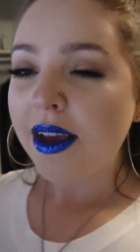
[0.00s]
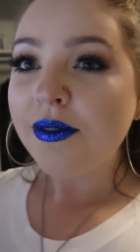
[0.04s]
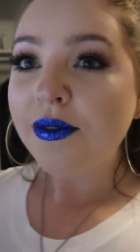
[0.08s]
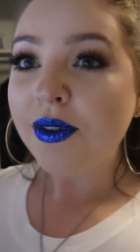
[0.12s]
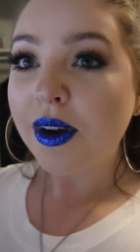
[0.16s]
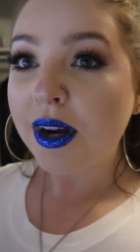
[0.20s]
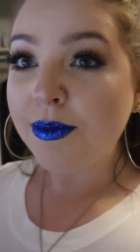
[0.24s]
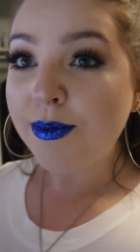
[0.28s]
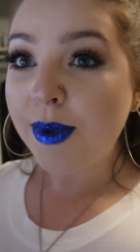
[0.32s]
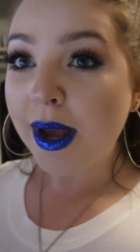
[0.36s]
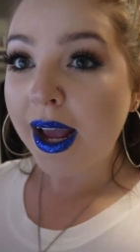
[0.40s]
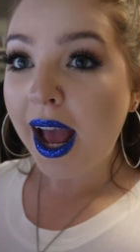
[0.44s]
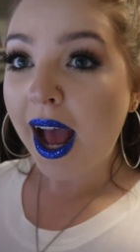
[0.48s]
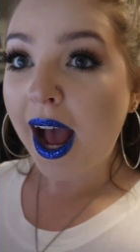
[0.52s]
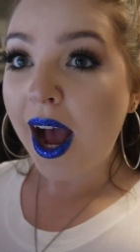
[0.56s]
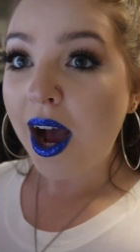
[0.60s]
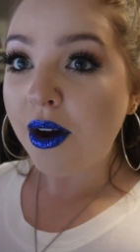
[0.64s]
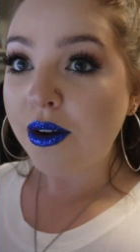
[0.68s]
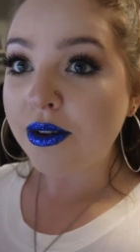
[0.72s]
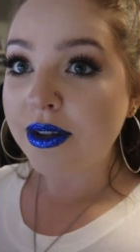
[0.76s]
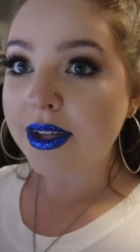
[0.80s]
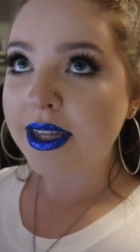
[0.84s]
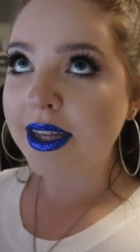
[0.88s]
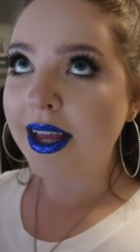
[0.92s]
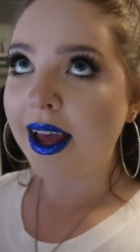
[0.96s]
front of my
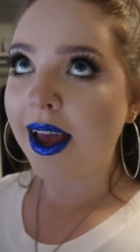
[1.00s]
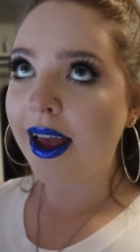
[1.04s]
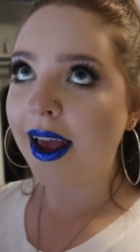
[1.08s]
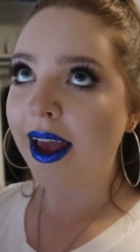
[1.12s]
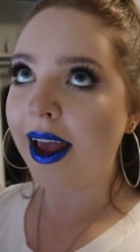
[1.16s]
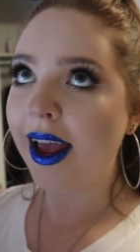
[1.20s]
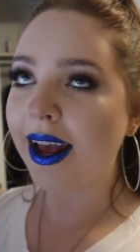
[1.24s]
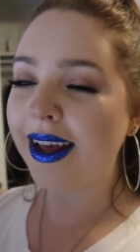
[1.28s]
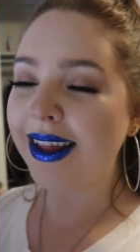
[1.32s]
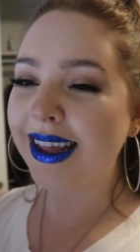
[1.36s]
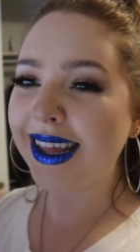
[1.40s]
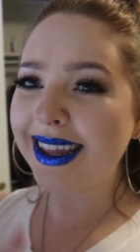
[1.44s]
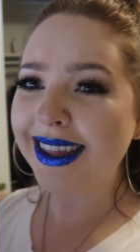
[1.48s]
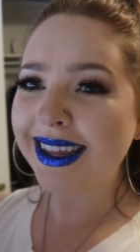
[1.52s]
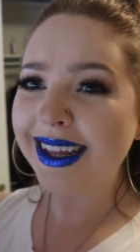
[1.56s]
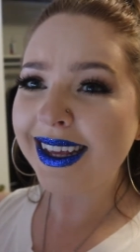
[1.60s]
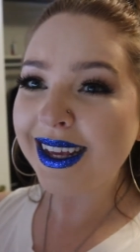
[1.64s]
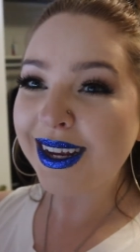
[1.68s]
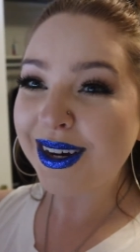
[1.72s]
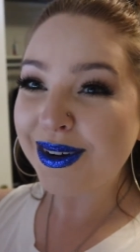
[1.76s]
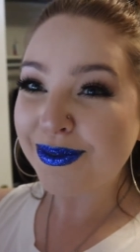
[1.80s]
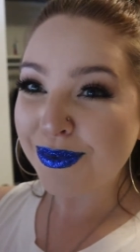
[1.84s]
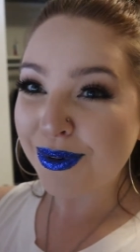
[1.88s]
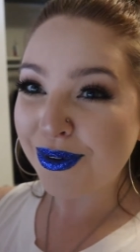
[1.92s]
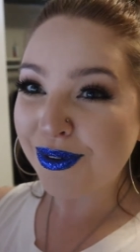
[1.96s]
house, and then the
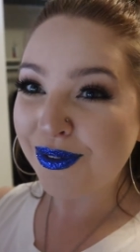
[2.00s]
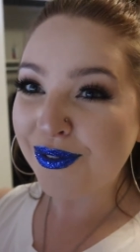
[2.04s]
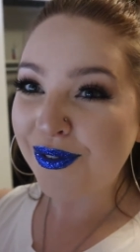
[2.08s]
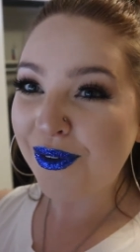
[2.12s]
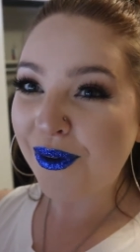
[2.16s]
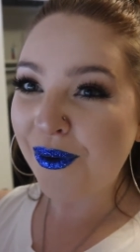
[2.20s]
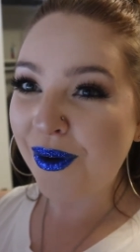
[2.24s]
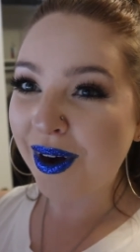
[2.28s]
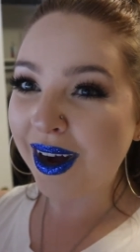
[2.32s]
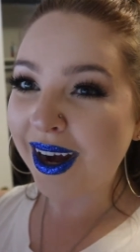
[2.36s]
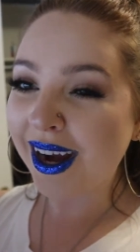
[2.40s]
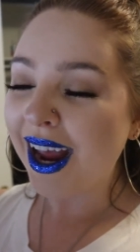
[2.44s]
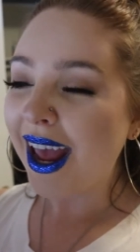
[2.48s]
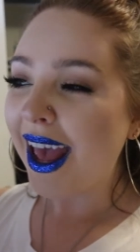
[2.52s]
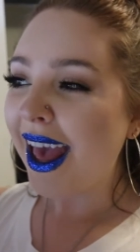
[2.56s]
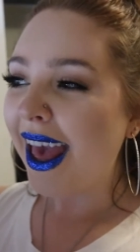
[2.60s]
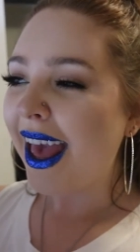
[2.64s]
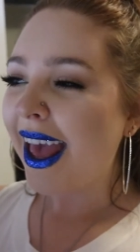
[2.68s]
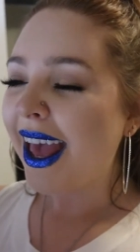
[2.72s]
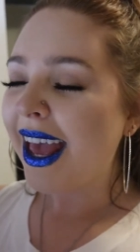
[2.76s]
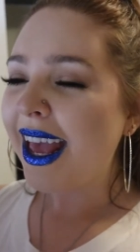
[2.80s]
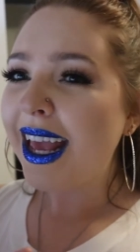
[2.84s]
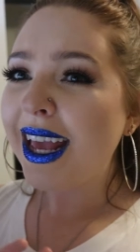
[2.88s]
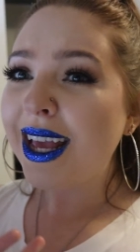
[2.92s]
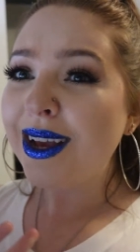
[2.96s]
year before
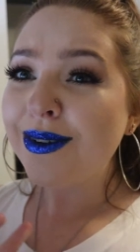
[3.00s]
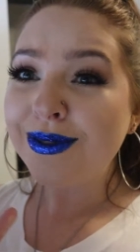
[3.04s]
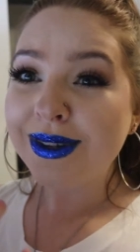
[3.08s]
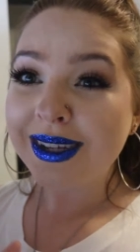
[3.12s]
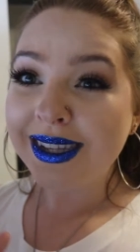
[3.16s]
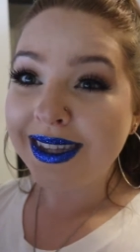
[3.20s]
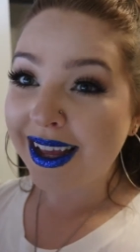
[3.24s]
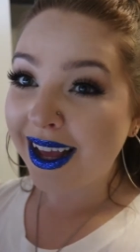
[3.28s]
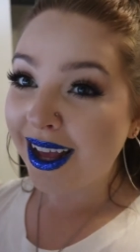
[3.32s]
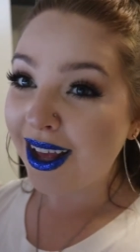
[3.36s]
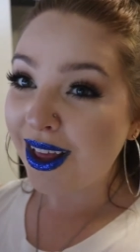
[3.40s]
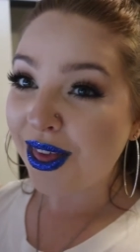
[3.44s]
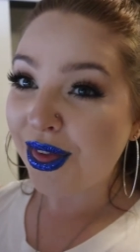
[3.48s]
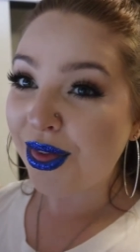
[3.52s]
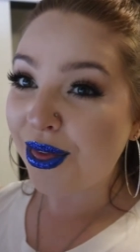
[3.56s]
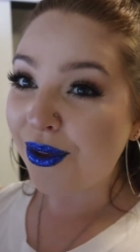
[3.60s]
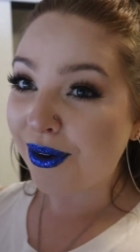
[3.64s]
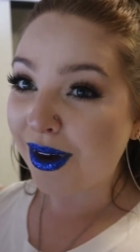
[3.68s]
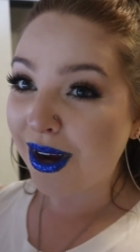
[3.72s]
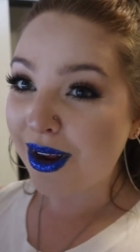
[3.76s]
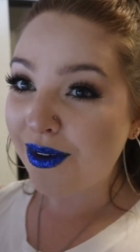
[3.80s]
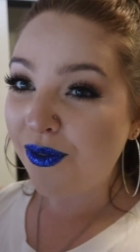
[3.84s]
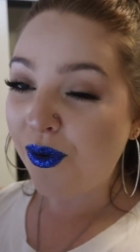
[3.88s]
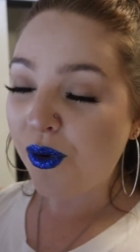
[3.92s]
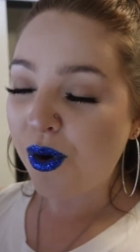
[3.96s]
He was like
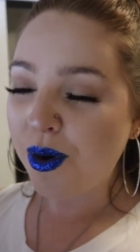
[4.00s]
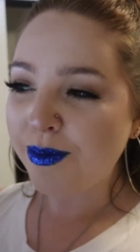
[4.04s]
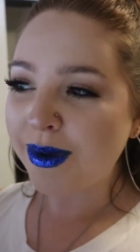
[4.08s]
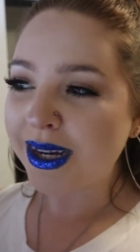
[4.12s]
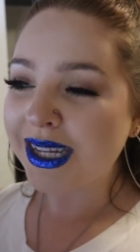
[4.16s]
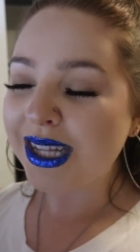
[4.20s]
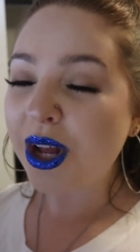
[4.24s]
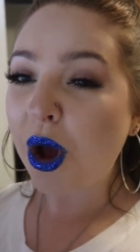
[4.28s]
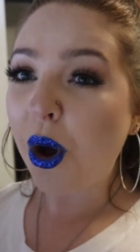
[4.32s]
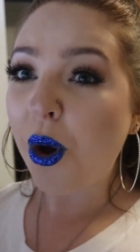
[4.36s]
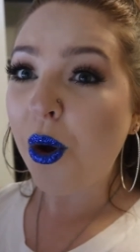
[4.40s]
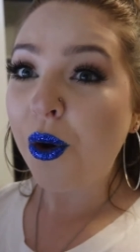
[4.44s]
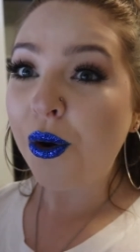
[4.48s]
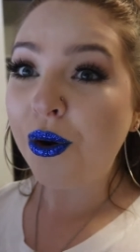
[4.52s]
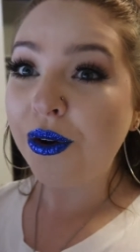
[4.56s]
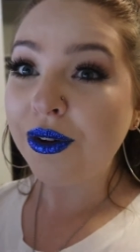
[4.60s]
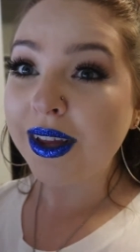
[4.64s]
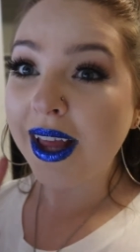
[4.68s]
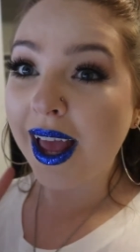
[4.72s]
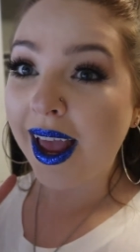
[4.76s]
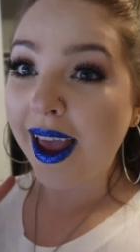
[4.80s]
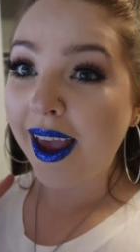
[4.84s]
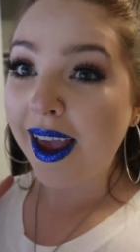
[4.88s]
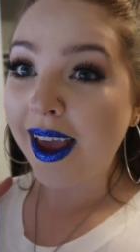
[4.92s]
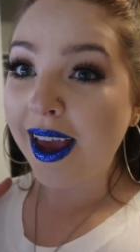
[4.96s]
3-4 months
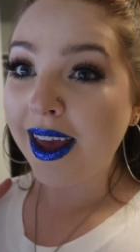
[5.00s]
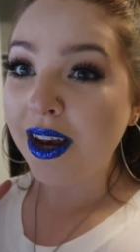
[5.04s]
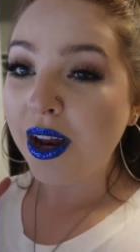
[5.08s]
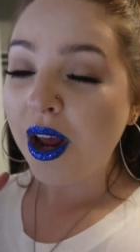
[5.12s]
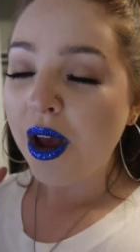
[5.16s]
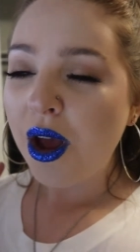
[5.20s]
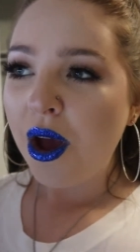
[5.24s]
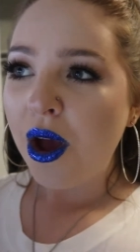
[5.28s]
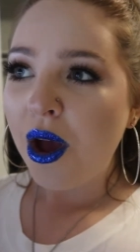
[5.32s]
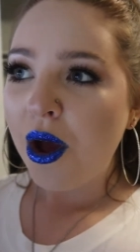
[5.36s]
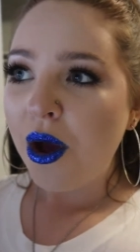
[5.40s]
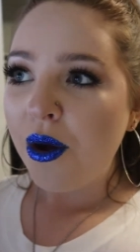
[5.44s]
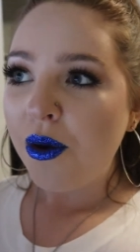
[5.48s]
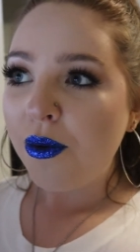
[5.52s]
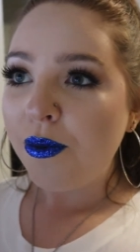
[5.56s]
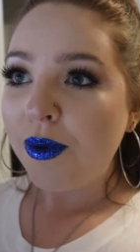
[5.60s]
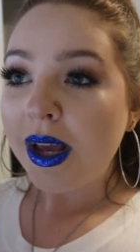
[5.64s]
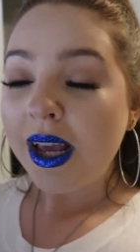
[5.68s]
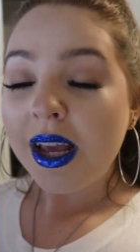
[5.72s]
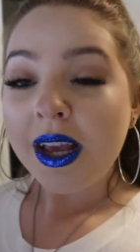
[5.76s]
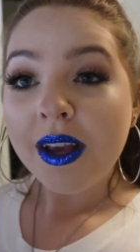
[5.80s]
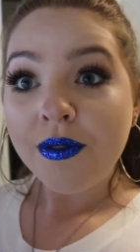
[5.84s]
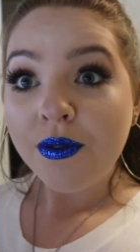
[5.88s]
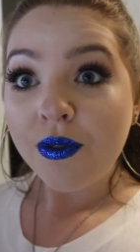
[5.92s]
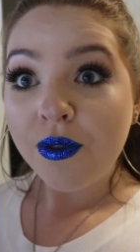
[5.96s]
old, and
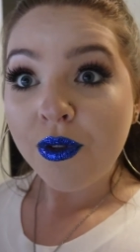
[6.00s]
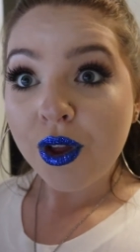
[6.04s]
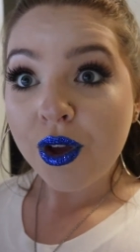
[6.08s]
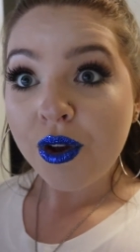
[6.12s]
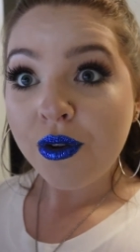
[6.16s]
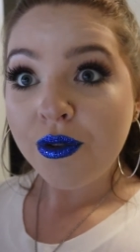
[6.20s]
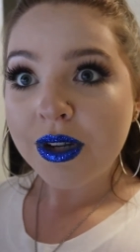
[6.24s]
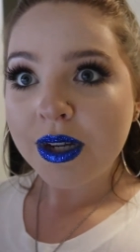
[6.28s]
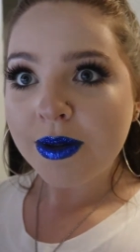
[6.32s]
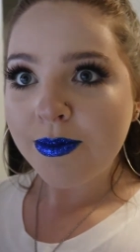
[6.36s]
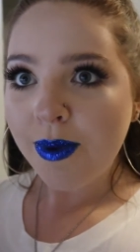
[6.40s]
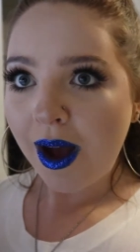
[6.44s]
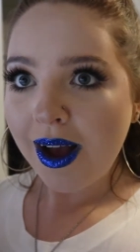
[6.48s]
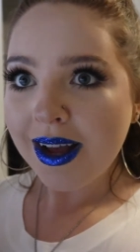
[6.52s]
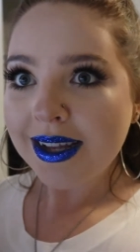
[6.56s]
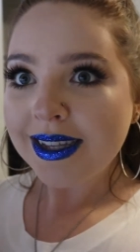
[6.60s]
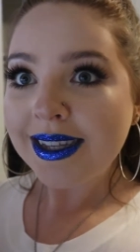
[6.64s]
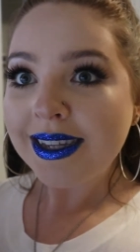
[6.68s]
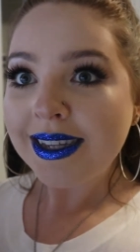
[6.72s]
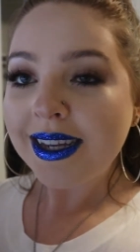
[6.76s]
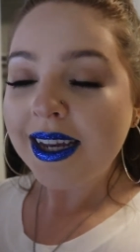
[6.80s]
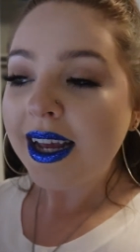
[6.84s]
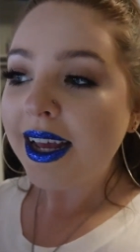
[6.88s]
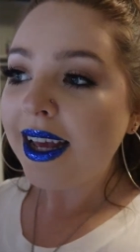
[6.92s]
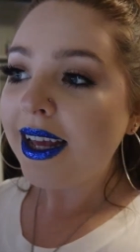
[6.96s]
we flew to
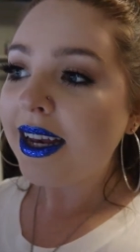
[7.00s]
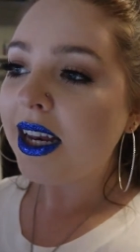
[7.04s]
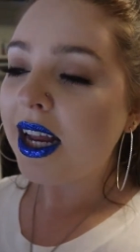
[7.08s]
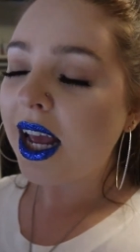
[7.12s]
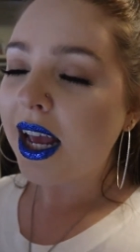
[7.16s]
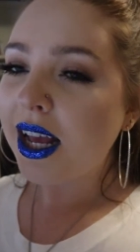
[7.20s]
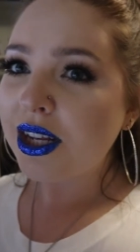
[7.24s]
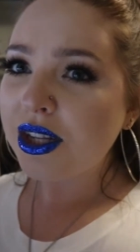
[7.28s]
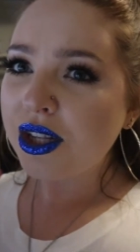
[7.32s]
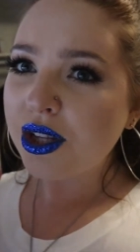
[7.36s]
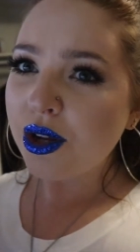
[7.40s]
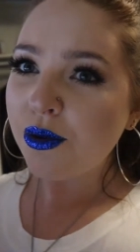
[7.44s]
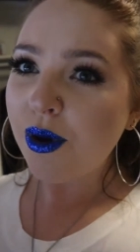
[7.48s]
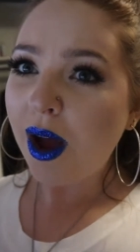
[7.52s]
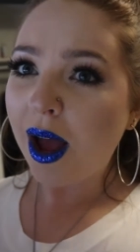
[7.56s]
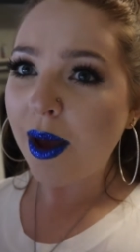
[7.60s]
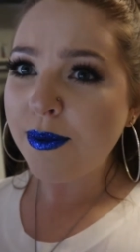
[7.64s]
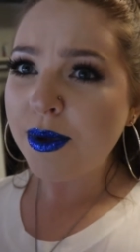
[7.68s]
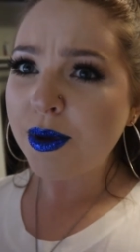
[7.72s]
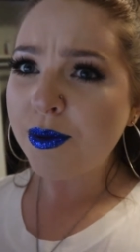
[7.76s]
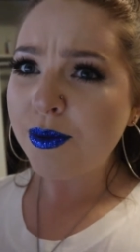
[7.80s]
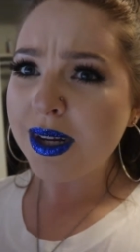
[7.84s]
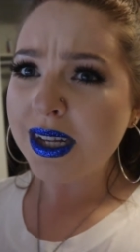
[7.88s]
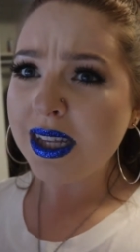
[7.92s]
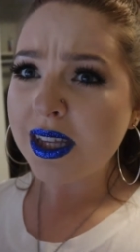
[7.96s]
Boston. And so, I
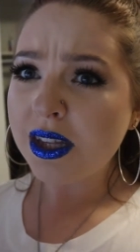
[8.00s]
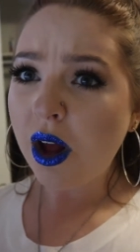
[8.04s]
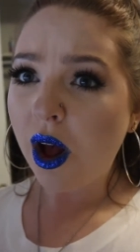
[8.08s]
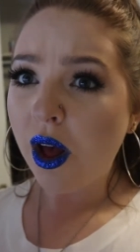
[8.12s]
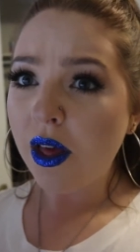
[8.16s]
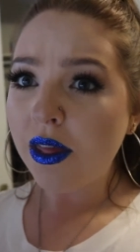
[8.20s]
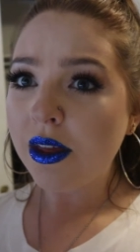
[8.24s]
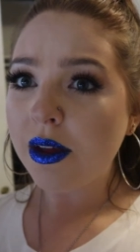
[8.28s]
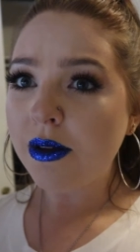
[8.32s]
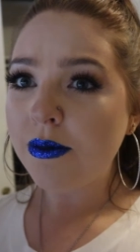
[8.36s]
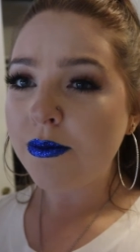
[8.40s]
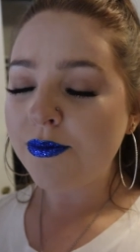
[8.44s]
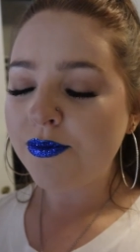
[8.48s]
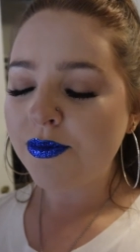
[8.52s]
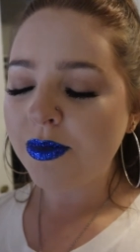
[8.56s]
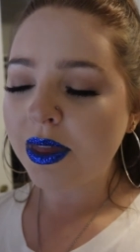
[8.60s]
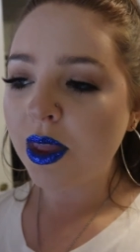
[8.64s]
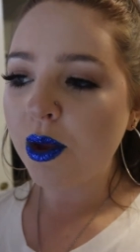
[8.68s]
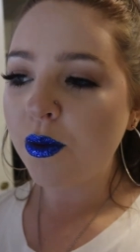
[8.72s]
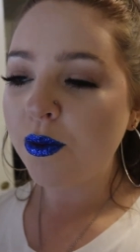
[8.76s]
mean, we saw them.